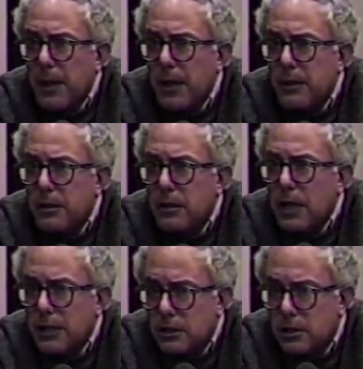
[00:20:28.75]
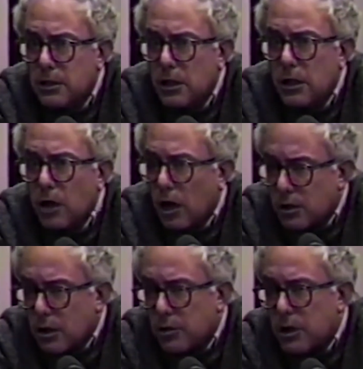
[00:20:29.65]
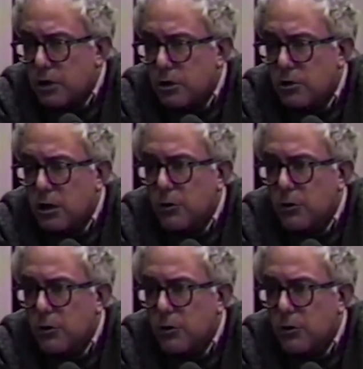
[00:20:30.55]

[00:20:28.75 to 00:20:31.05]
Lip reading: And that's an ongoing issue.